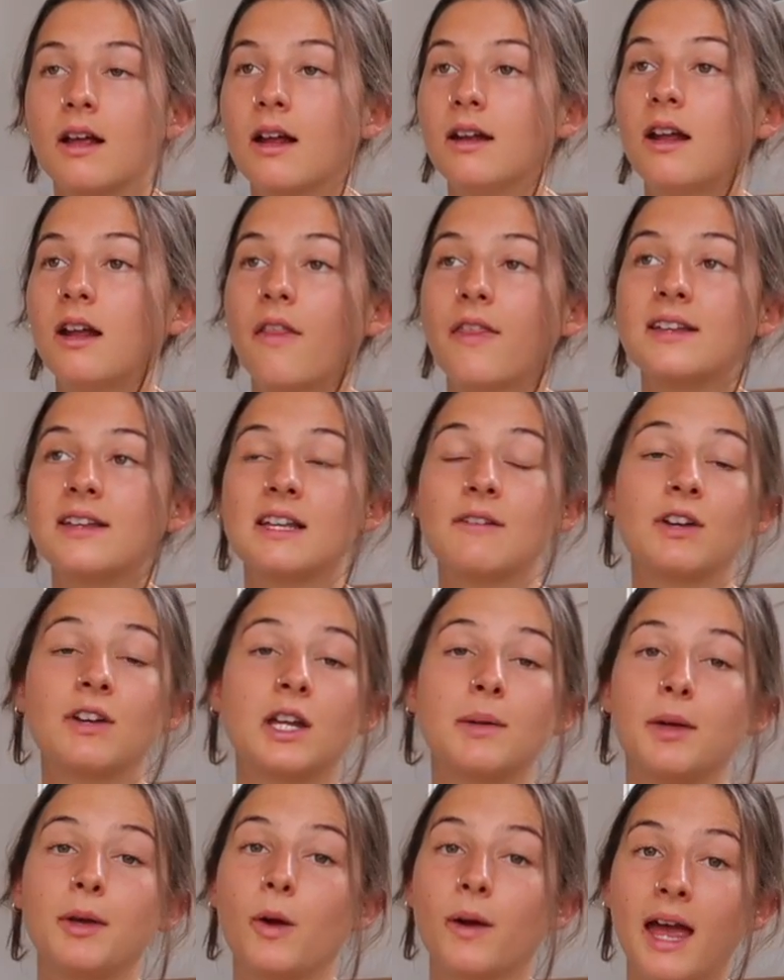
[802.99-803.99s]
Nothing's ever going
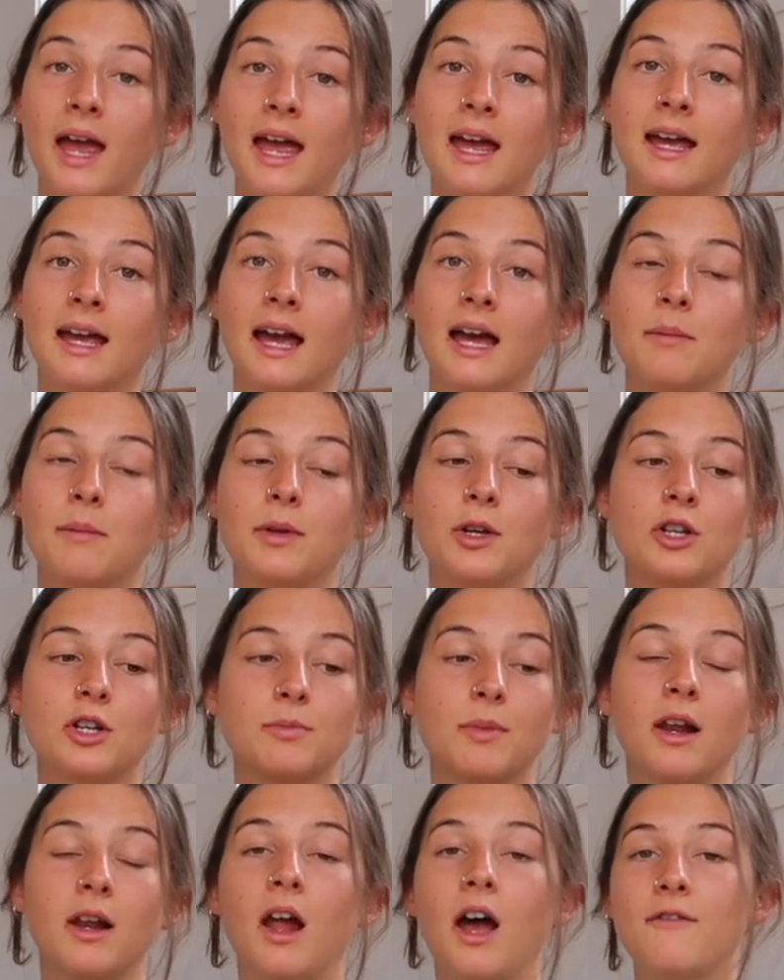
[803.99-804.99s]
to be okay again, because
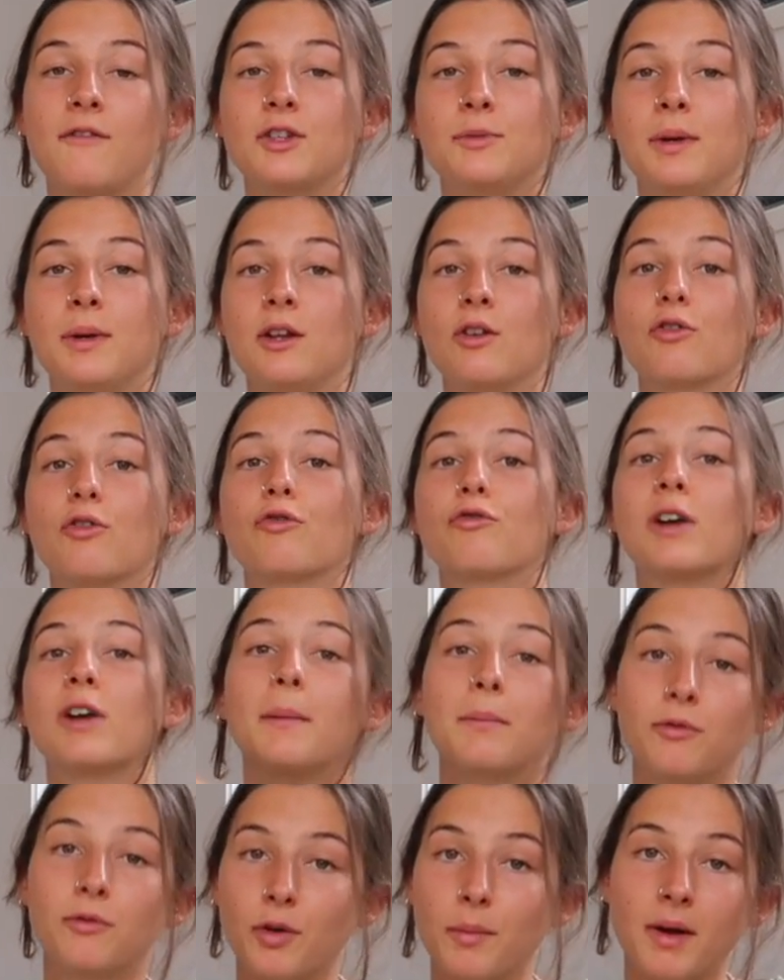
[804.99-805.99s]
my life has been
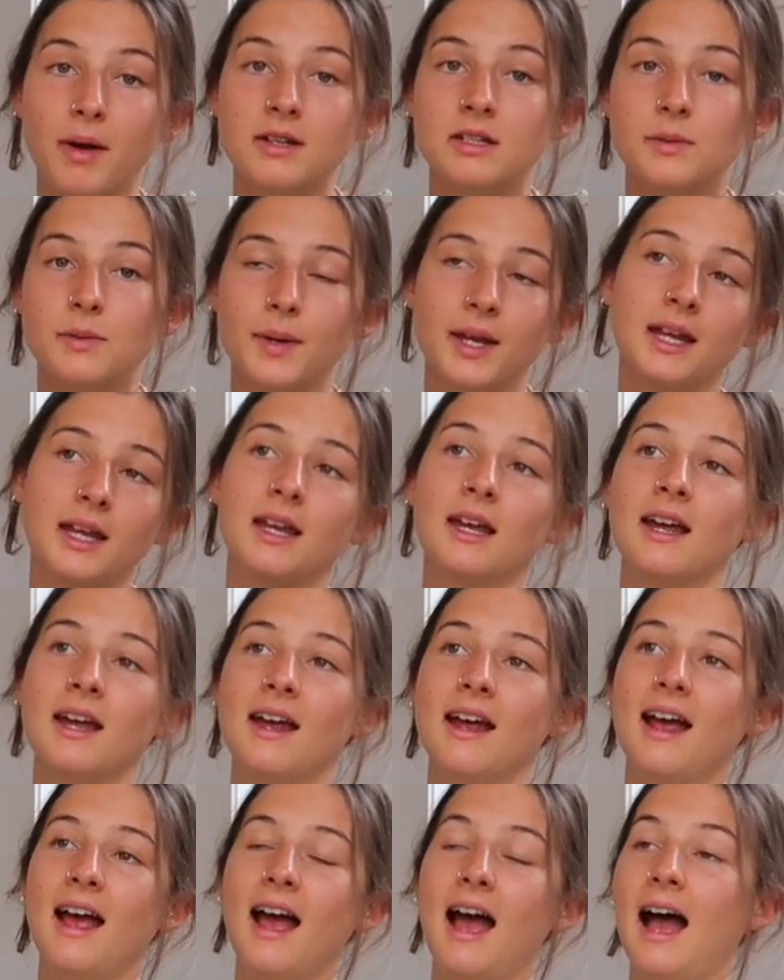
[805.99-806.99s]
ripped from under me,
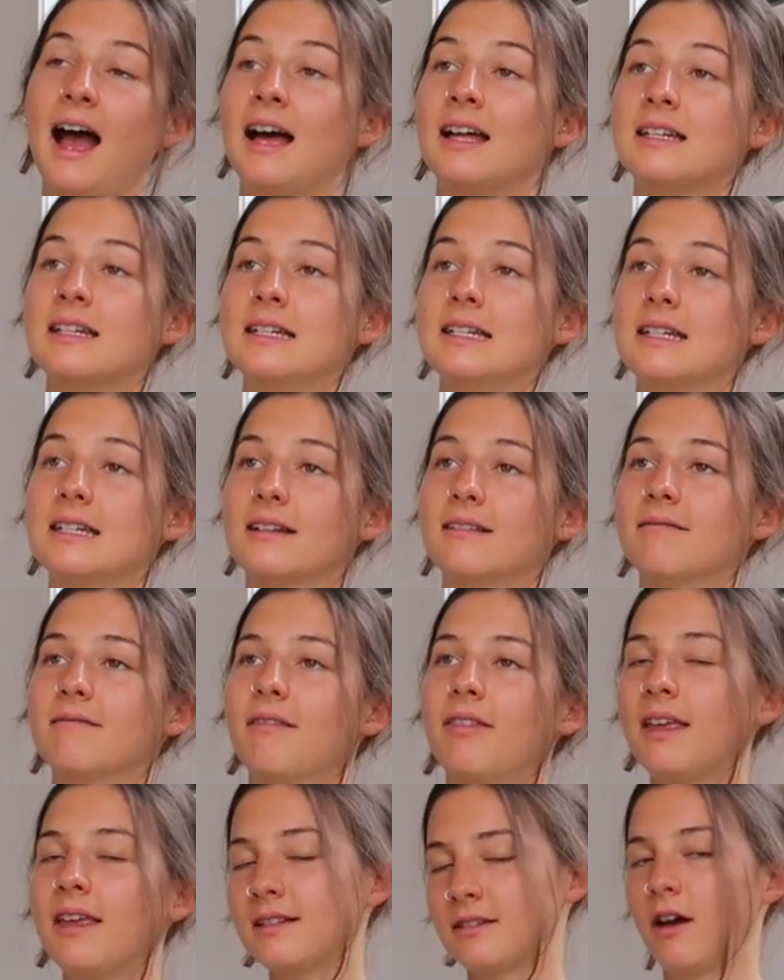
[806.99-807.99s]
and
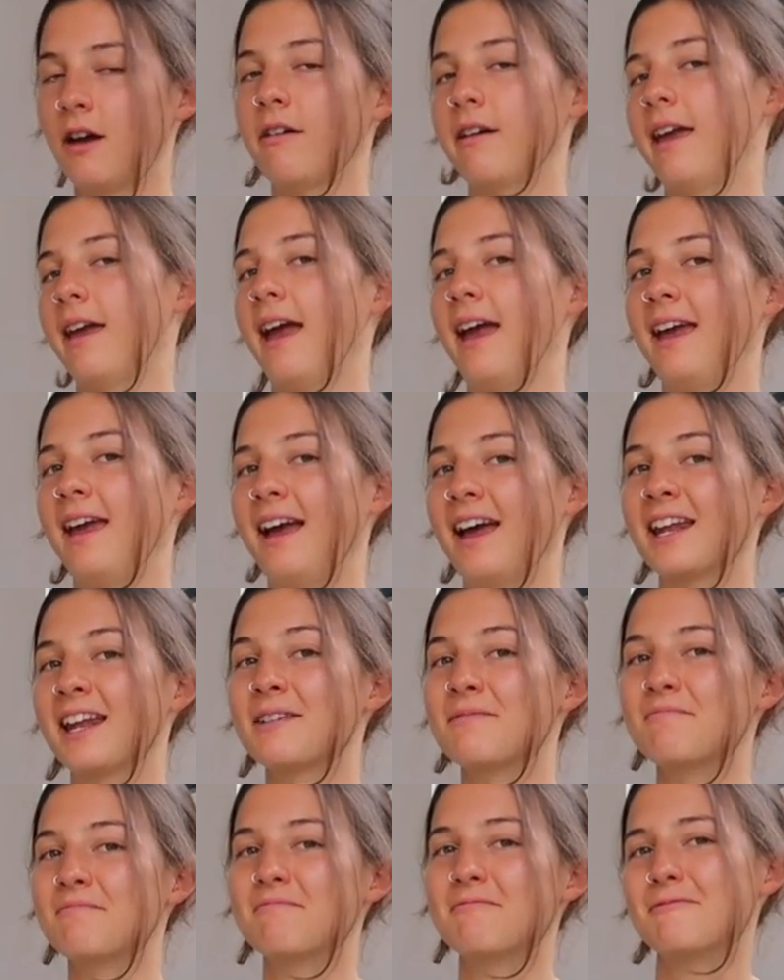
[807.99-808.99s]
things are okay, and
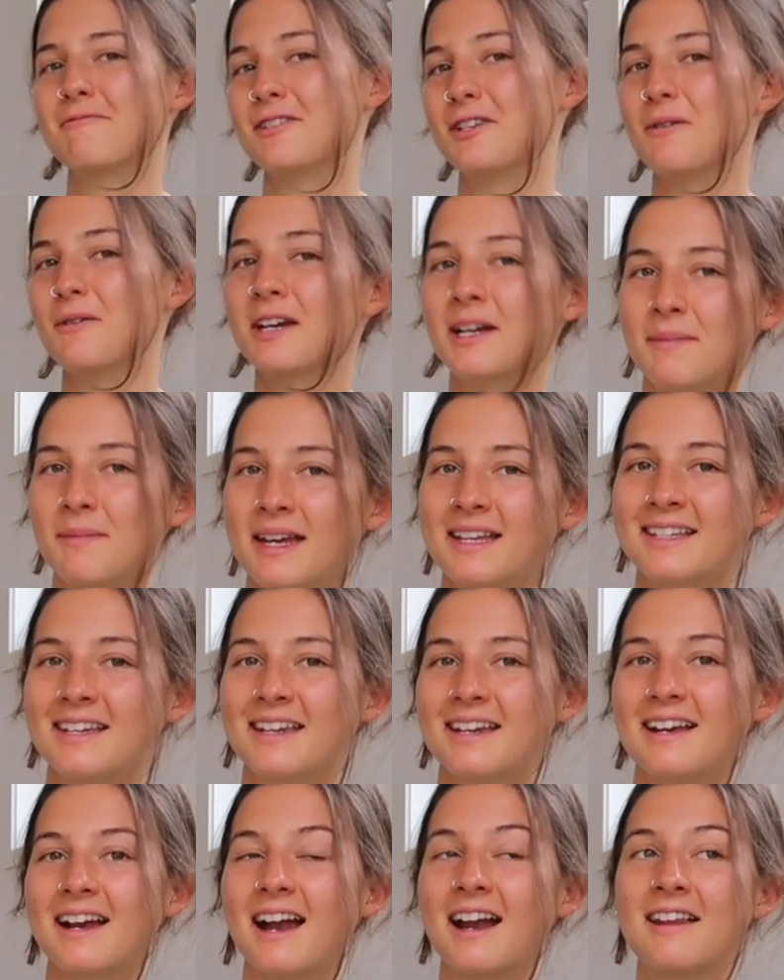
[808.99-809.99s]
I'm doing
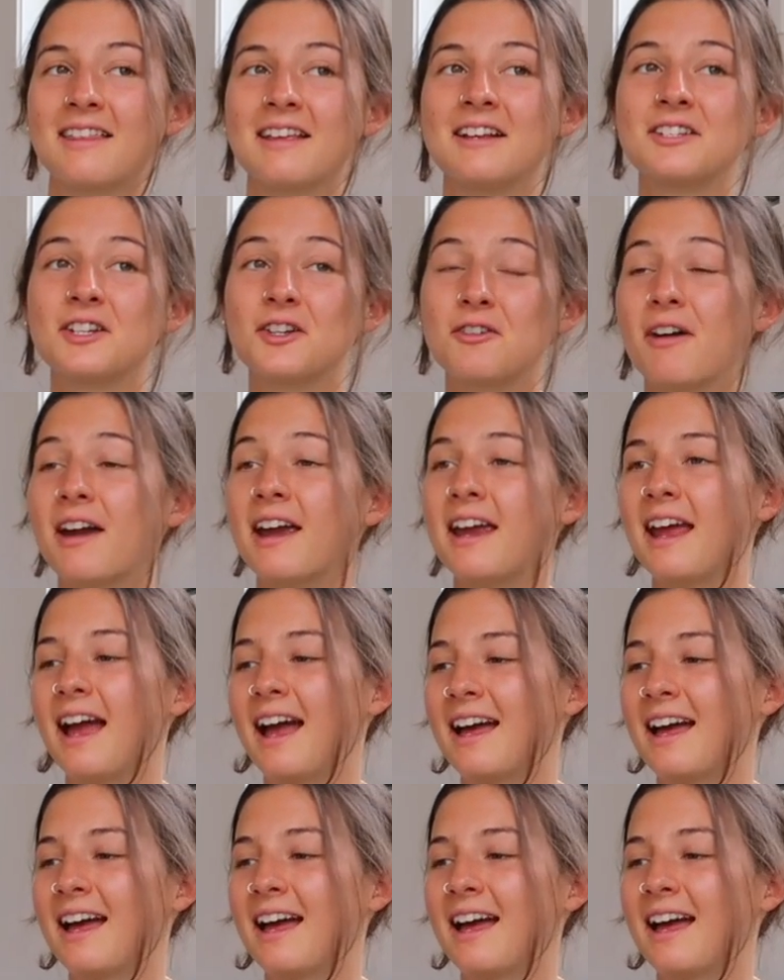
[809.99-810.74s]
amazing, and things are great.